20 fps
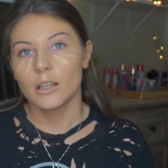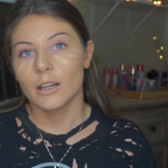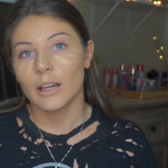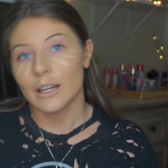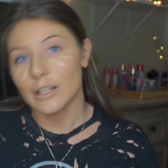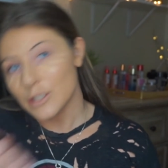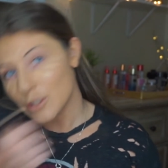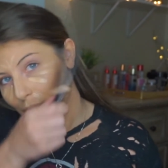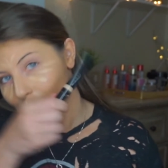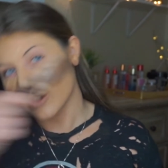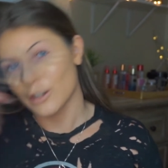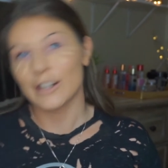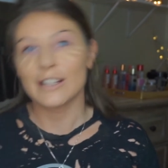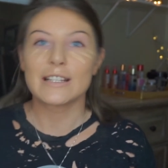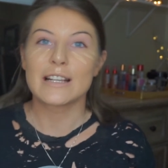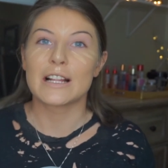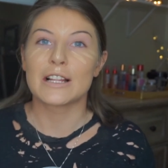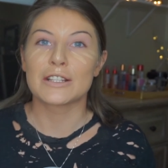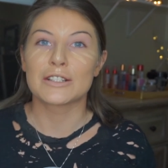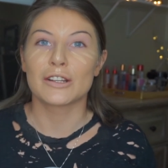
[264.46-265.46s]
As you can already
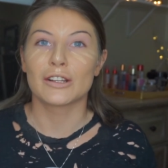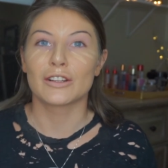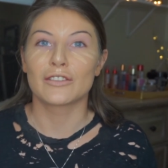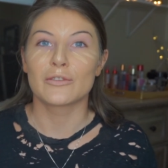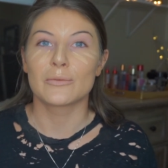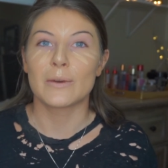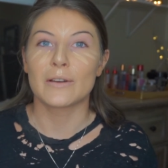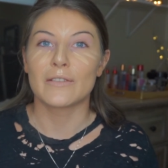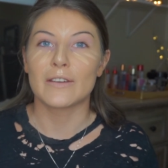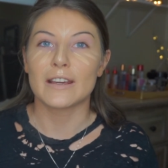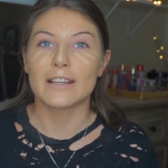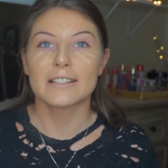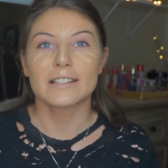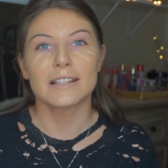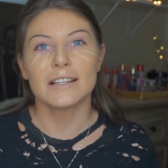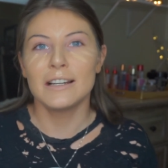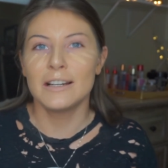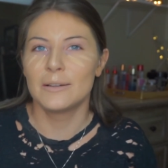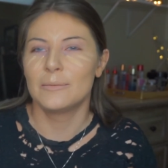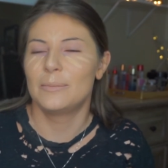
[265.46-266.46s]
tell, it's all over my face,
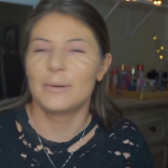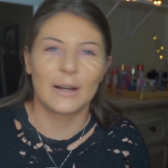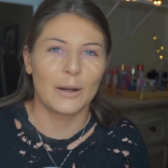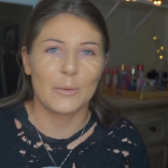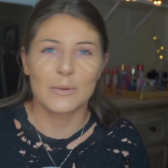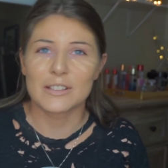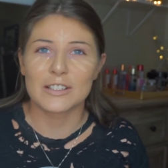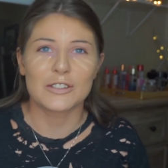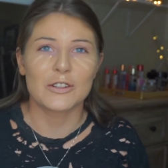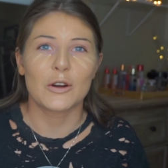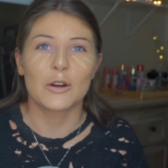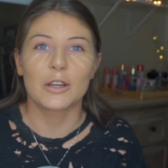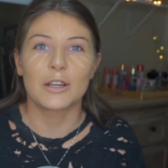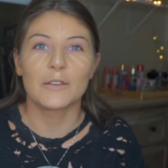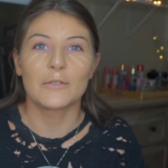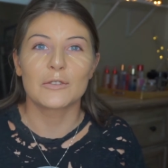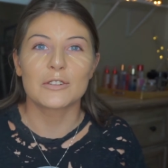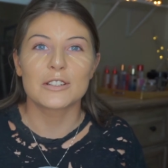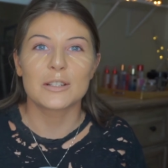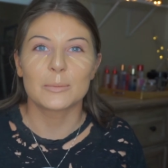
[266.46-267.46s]
but I wasn't talking
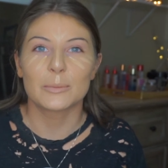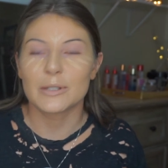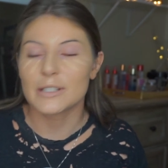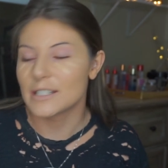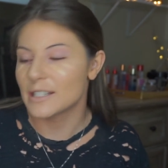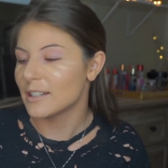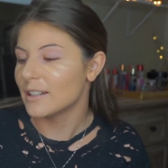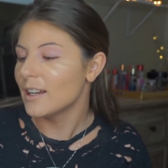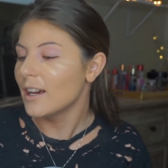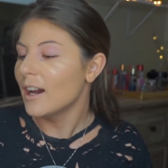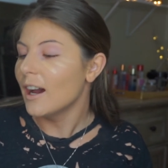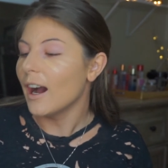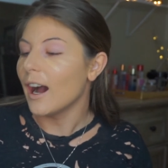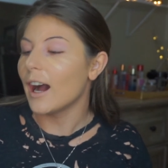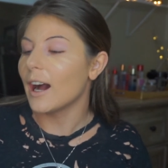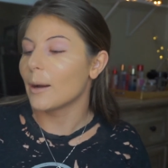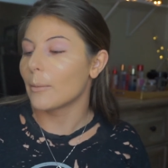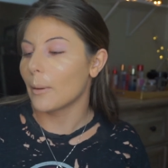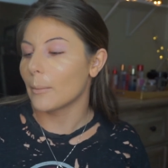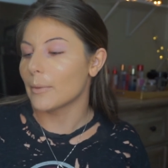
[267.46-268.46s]
for some reason.
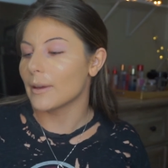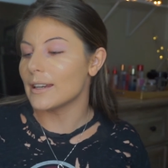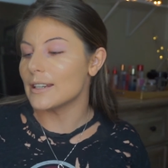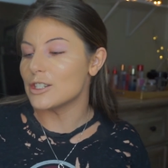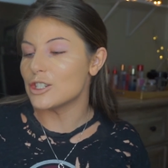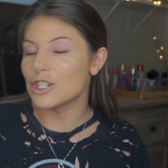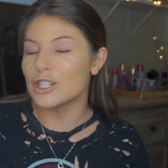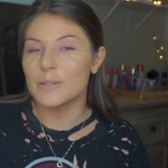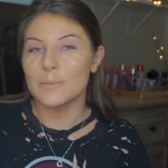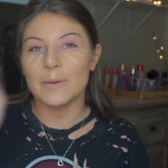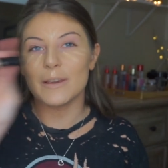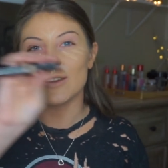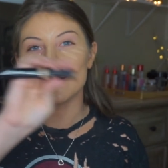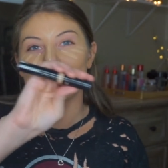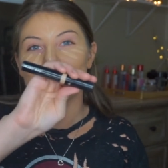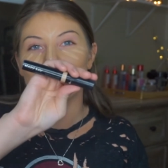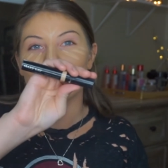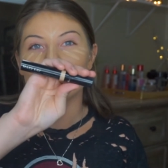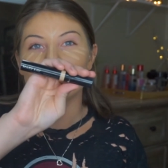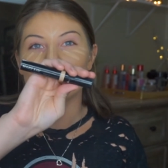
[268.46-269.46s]
I'm going to just be
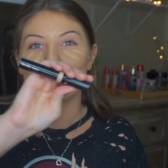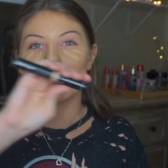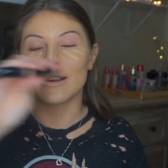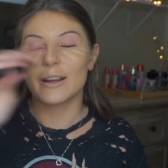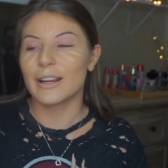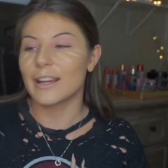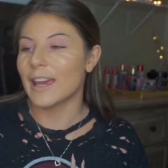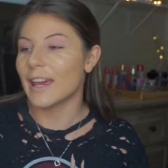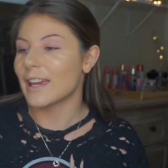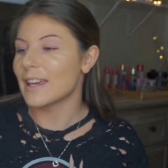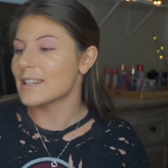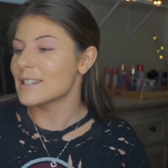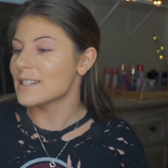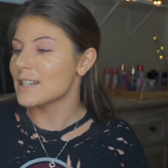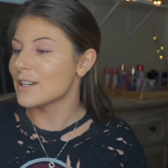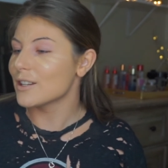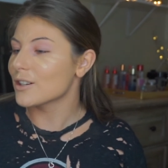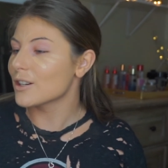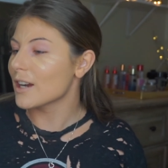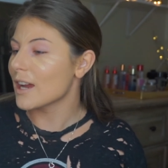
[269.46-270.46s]
using the Mary Kay
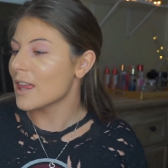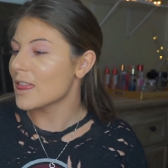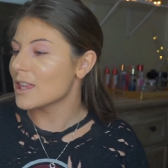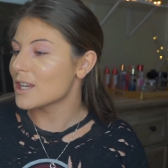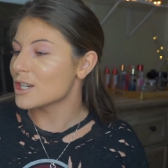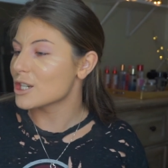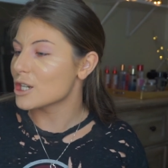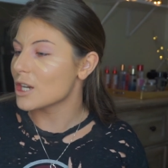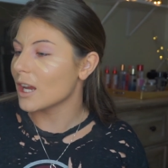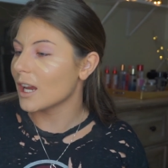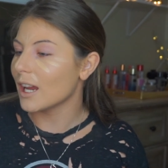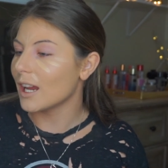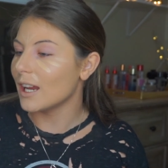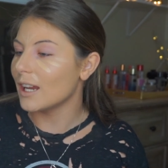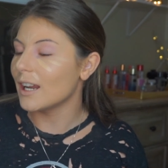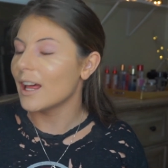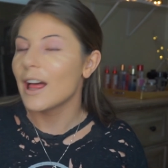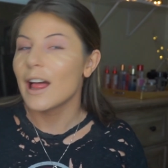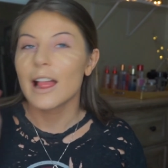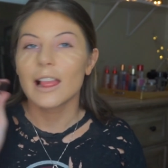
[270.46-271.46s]
Concealer in the
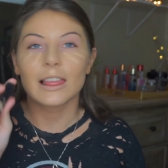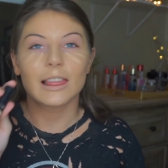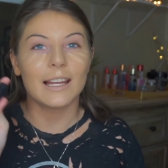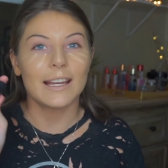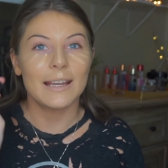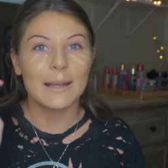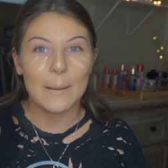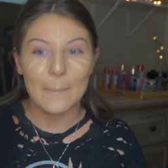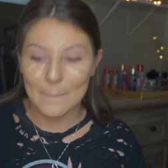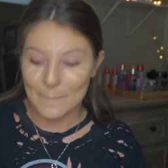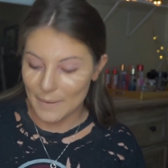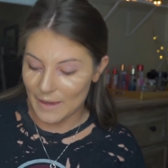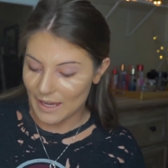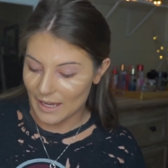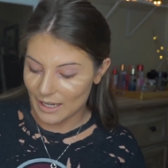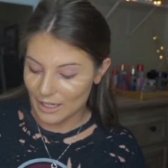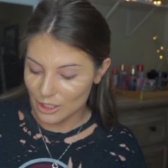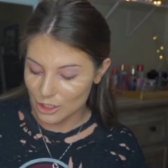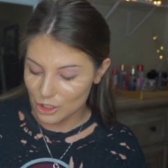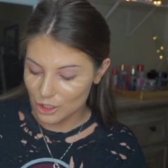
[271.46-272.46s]
shade Light
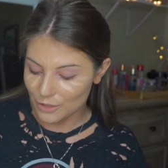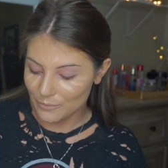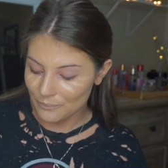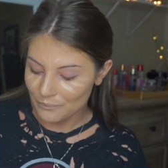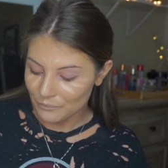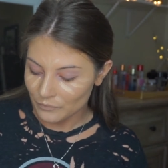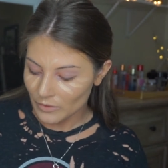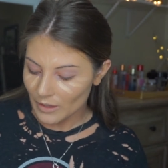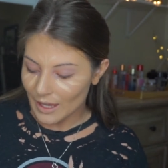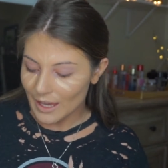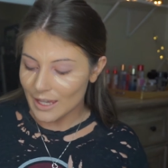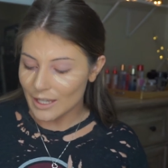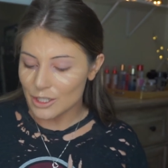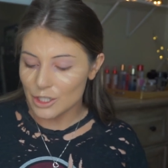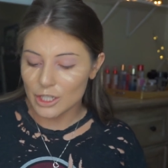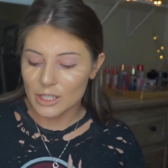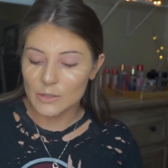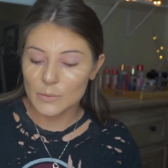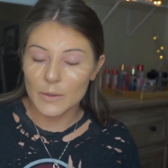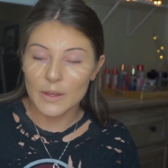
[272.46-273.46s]
Beige. And
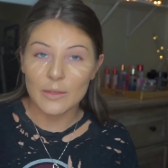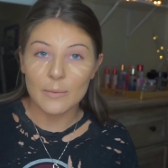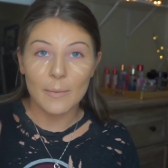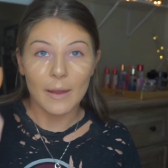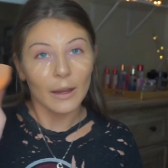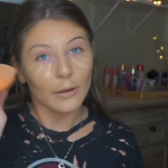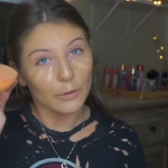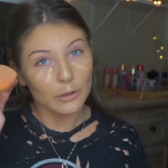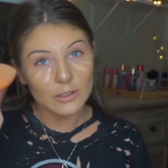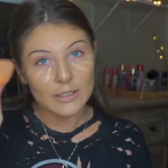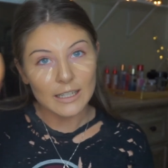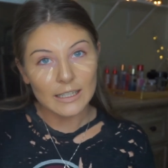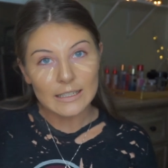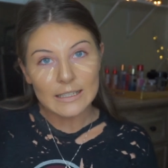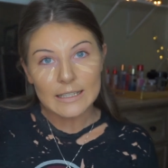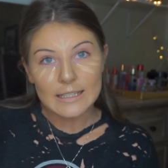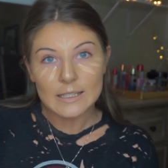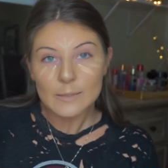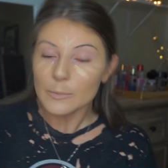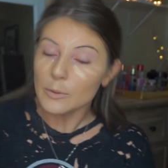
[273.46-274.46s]
just with my Real
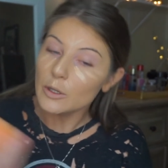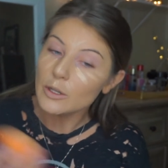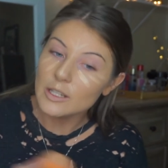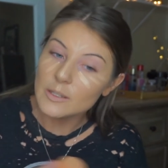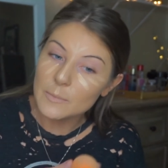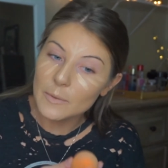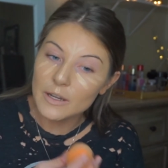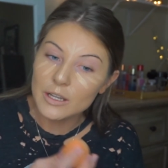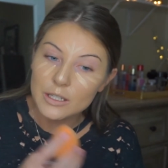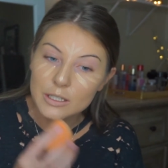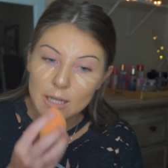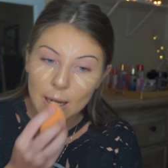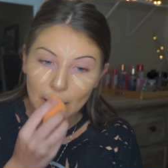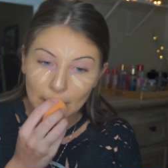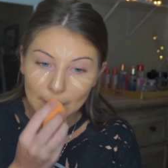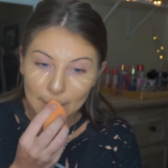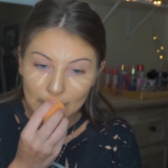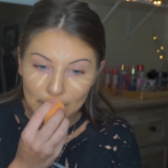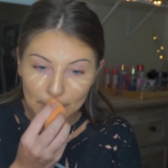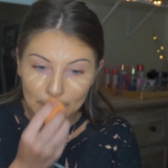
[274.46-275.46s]
Techniques Beauty Sponge,
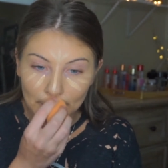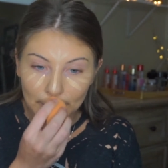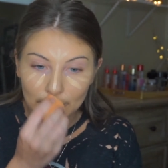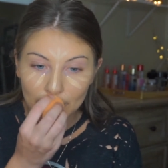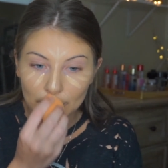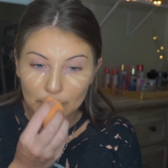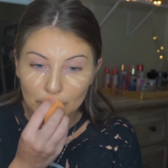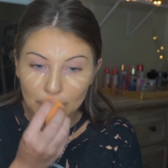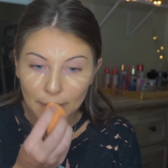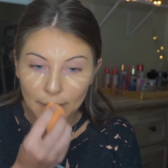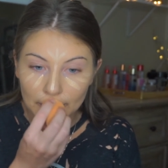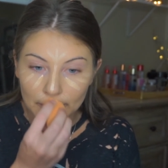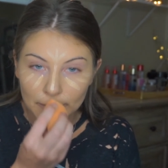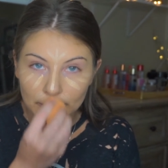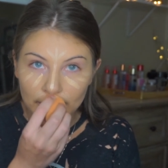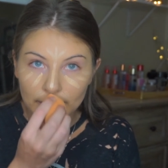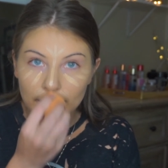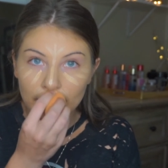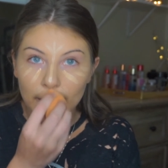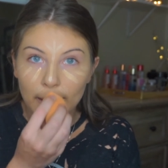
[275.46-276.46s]
I'm just going to blend
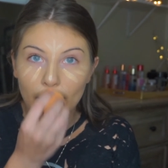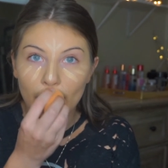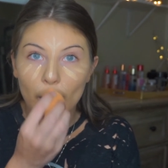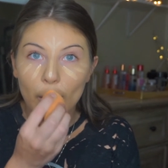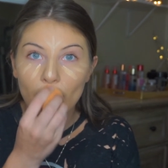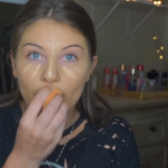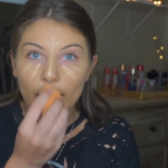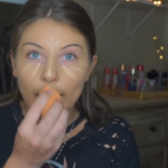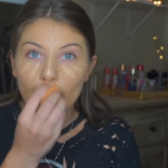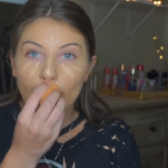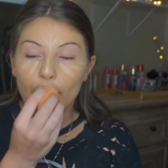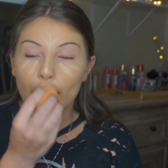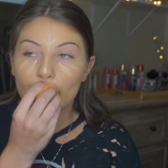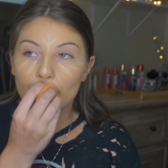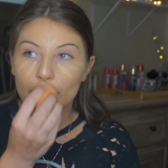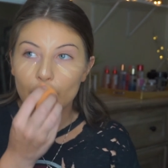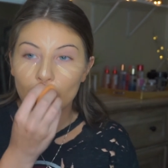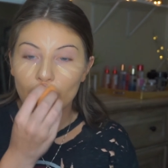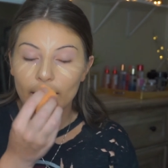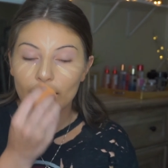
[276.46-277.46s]
everything out. And
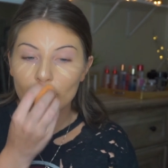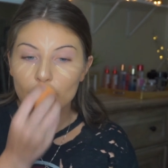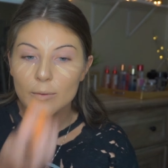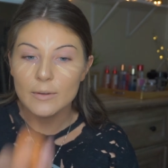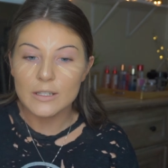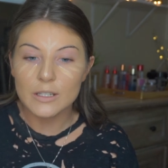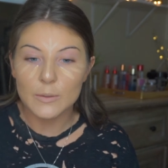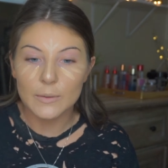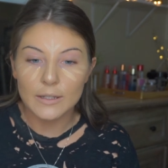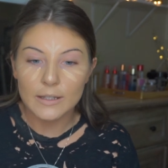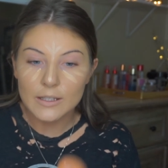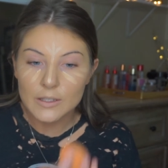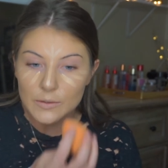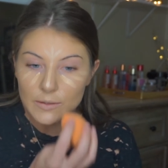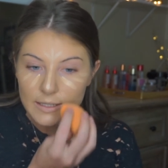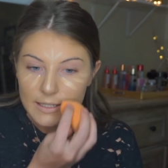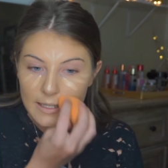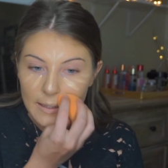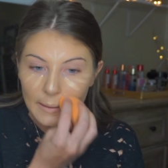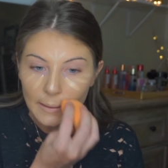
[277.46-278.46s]
the way I've been doing this
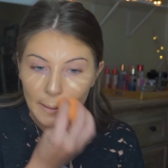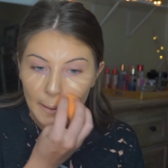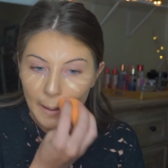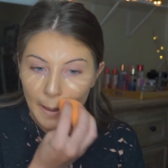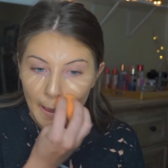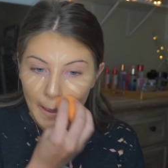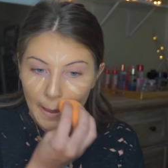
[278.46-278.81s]
recently